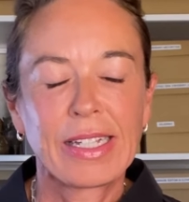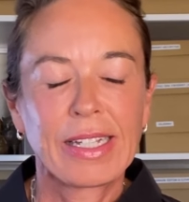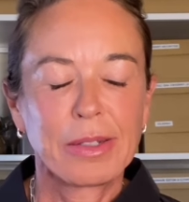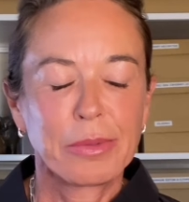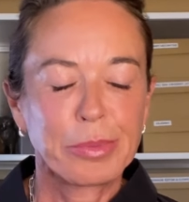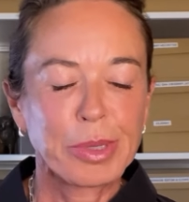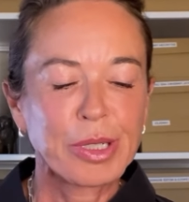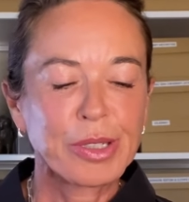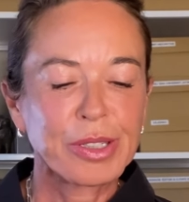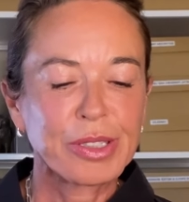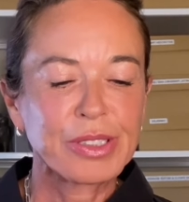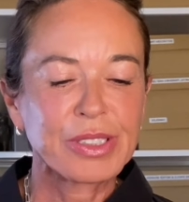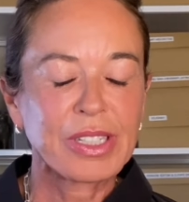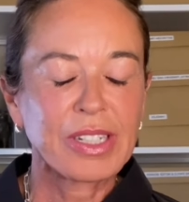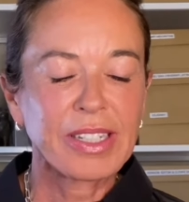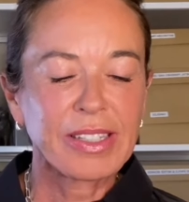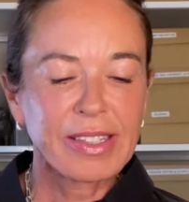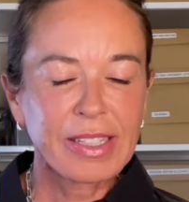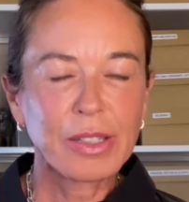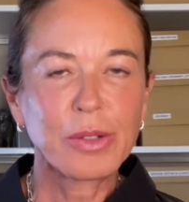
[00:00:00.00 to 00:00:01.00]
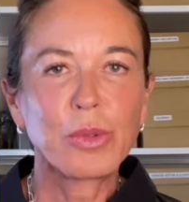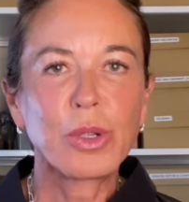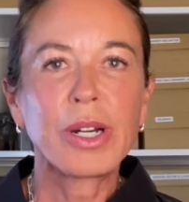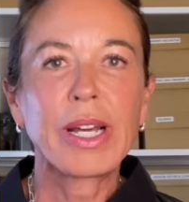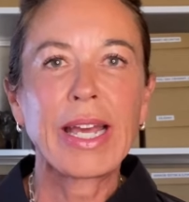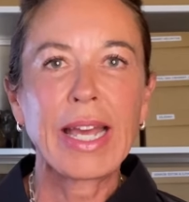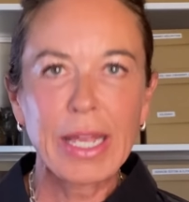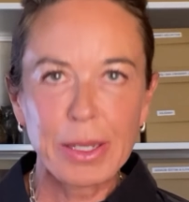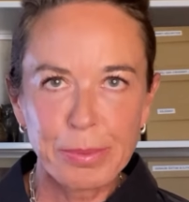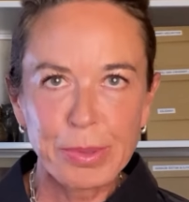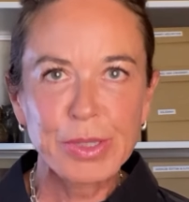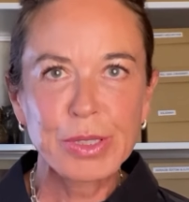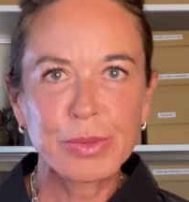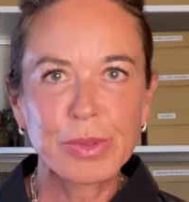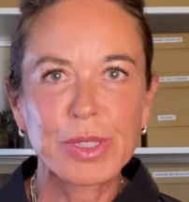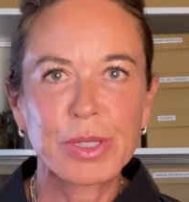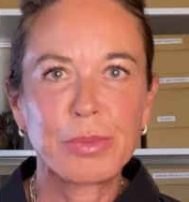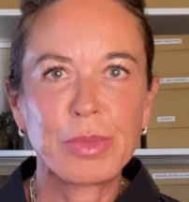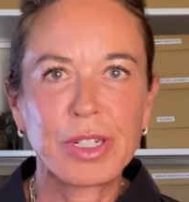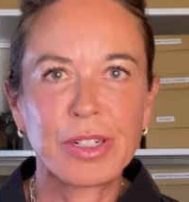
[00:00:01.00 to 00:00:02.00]
because I think what happens with
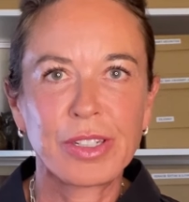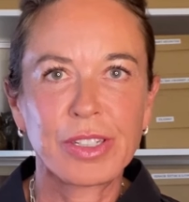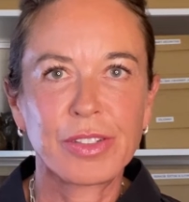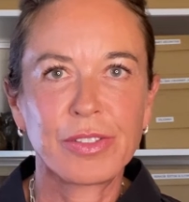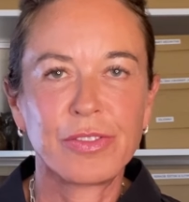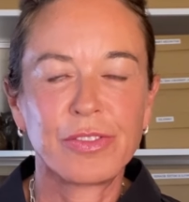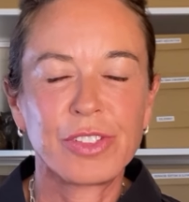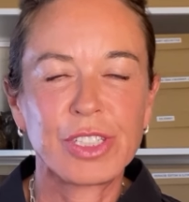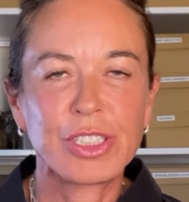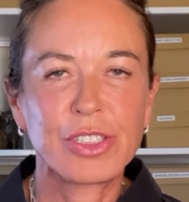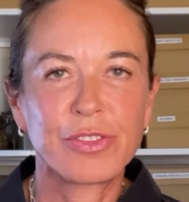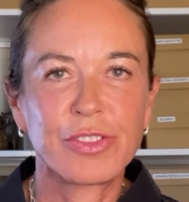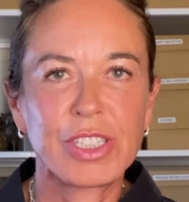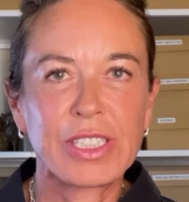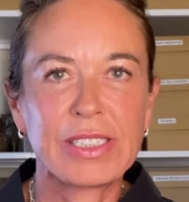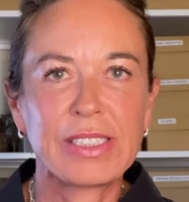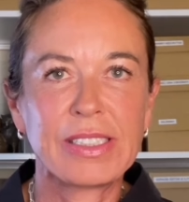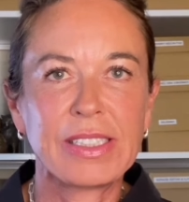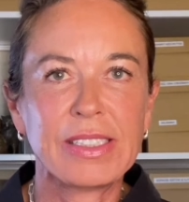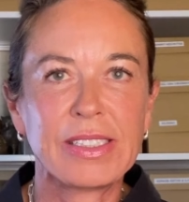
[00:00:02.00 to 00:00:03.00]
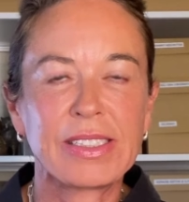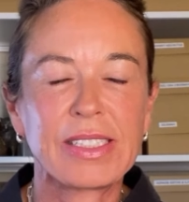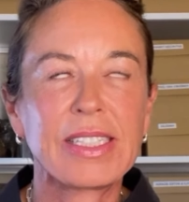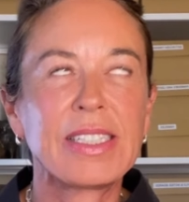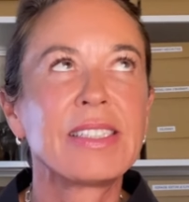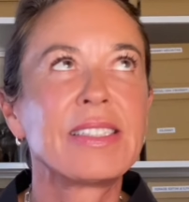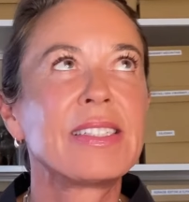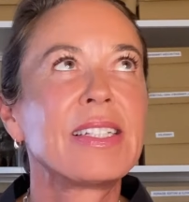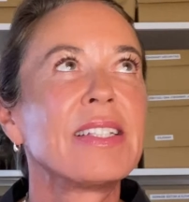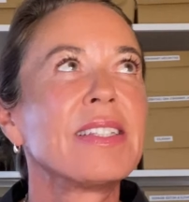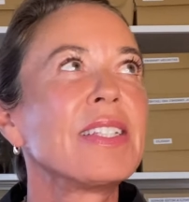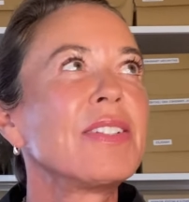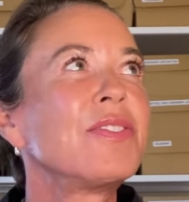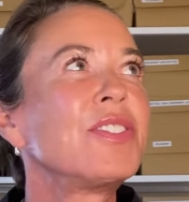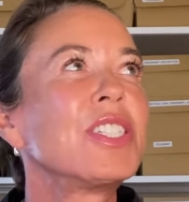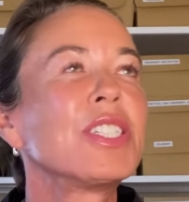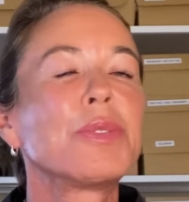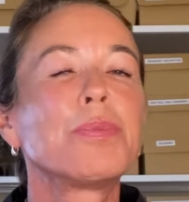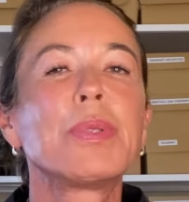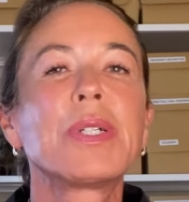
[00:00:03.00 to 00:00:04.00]
American fridge freezers is that they've
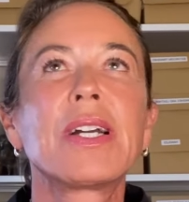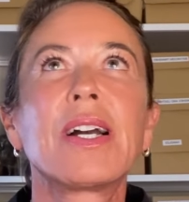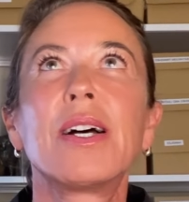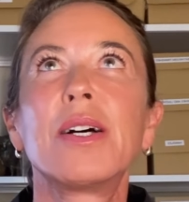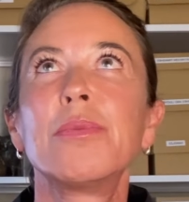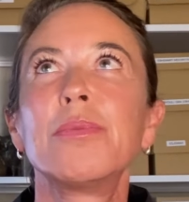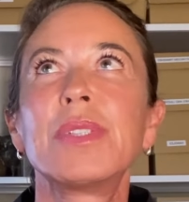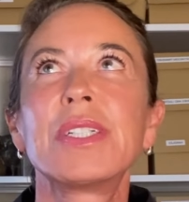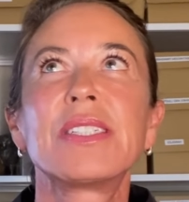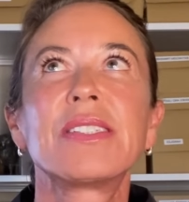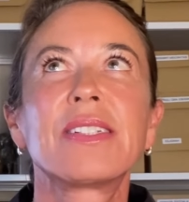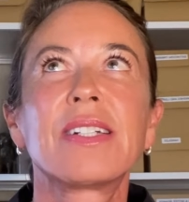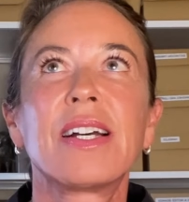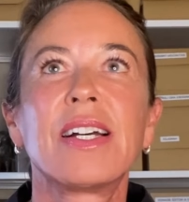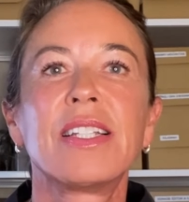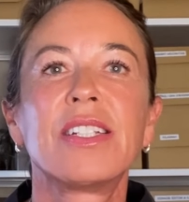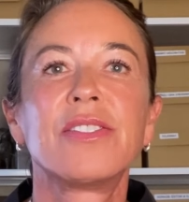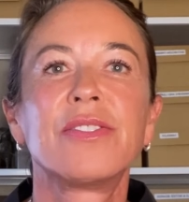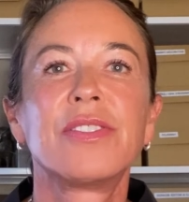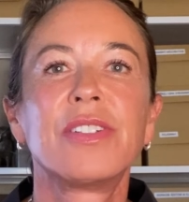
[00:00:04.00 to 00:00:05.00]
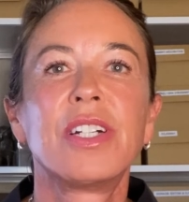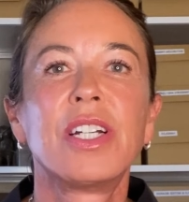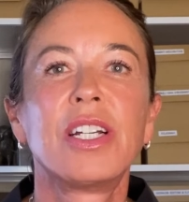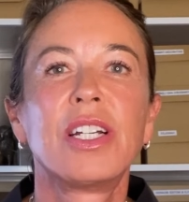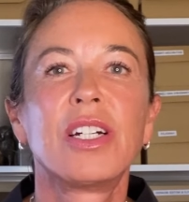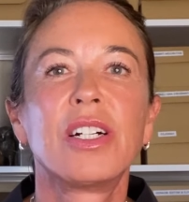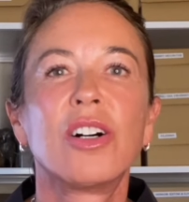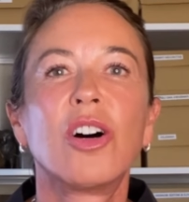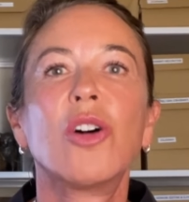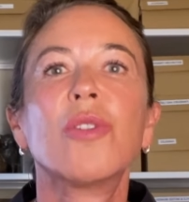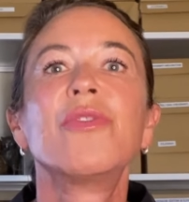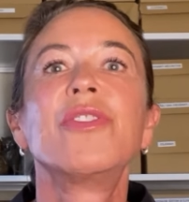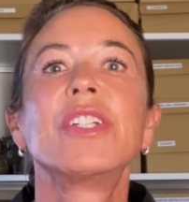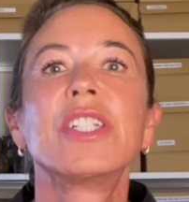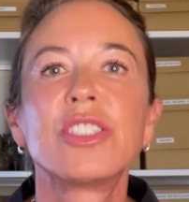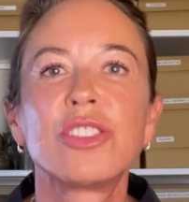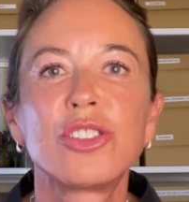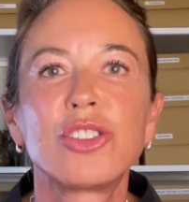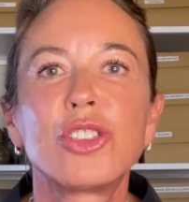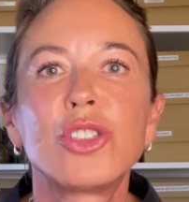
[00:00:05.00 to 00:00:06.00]
just become this kind of
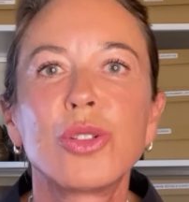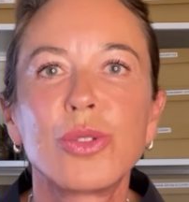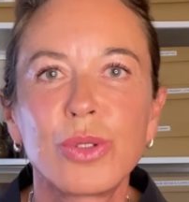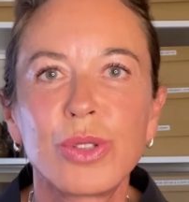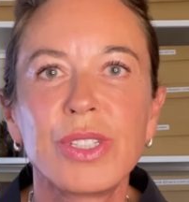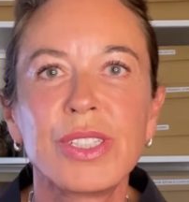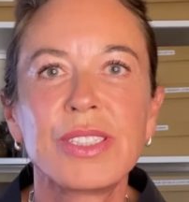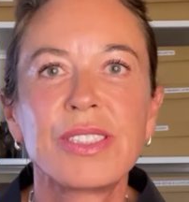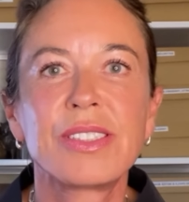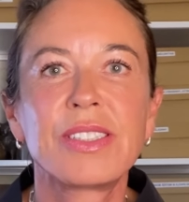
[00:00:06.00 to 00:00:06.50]
obvious choice.